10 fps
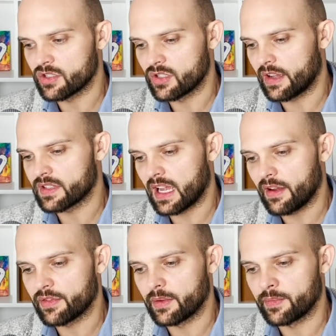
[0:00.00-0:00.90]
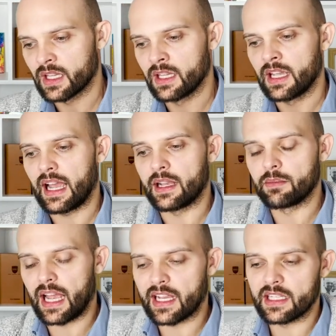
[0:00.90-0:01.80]
you have to have them.
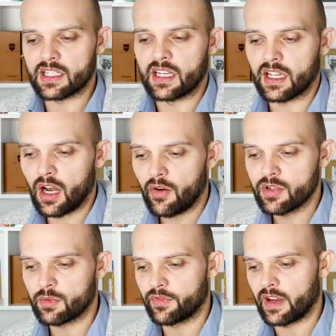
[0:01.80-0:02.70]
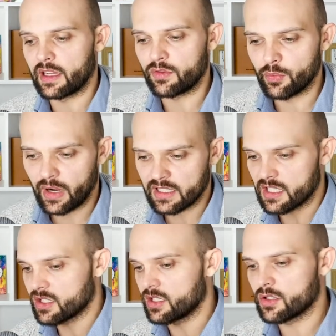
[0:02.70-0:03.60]
And it's an encouragement for any of you
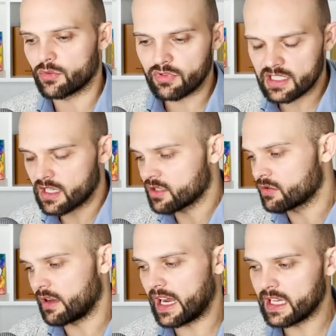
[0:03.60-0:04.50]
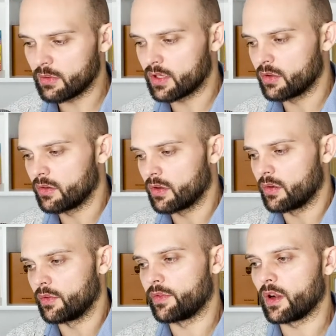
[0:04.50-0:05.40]
practitioners or researchers or anyone
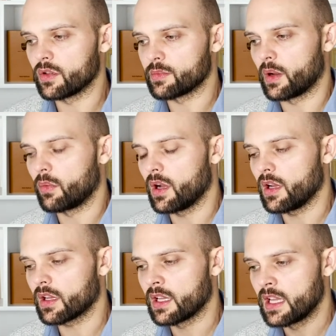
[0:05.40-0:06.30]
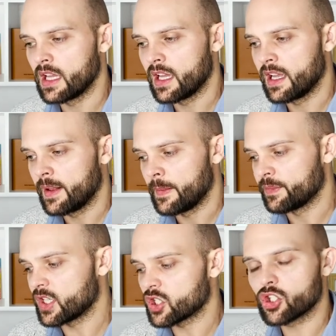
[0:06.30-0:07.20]
who follows my work
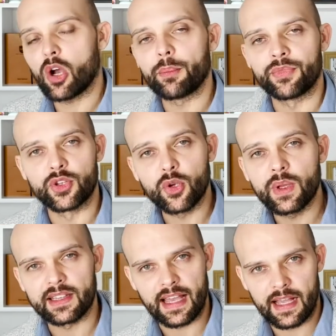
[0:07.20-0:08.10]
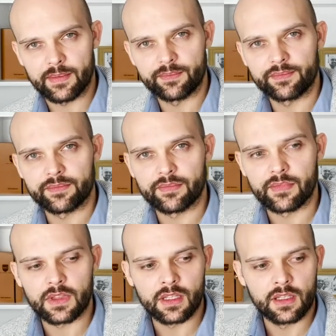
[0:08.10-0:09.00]
to stop doing that.
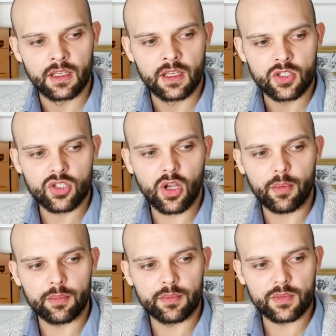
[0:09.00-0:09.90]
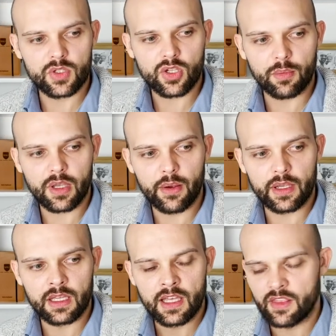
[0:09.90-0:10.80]
Stop
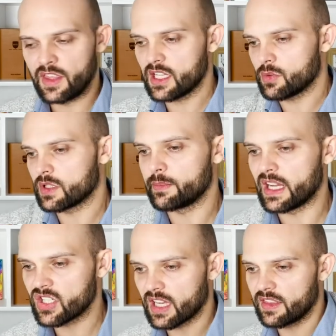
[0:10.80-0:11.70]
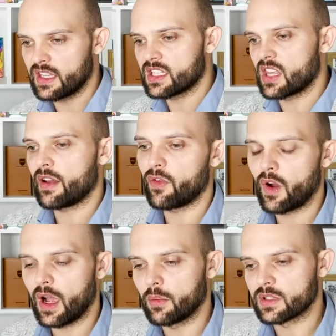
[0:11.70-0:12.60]
going, this was magic and this
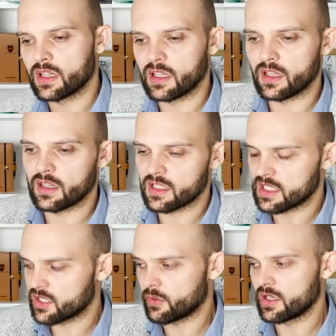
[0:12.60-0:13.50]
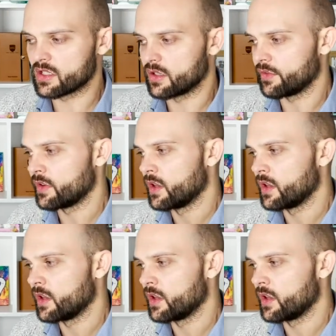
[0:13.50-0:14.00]
therefore helped in the situation of